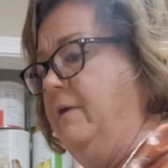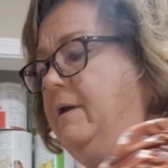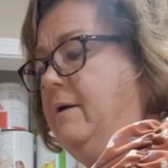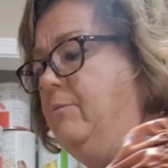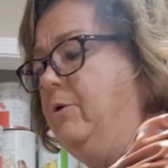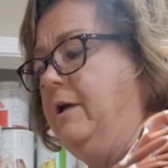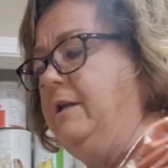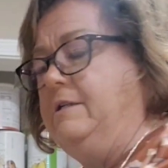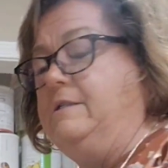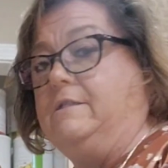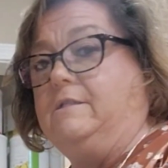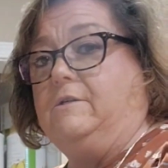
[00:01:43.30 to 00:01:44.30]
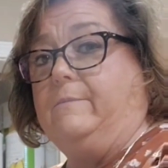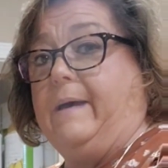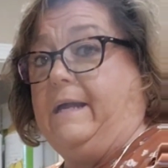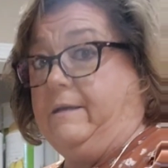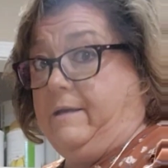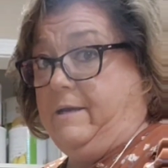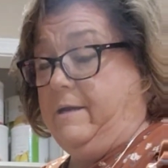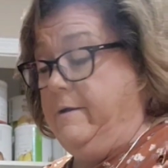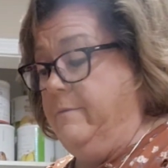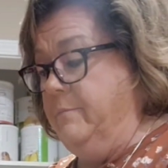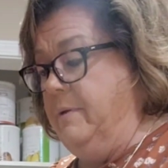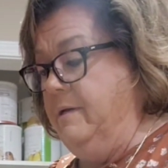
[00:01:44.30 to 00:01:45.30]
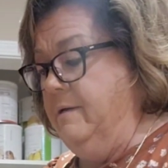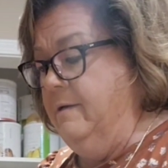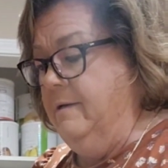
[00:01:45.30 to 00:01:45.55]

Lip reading: Then we're going to do about 1 cup,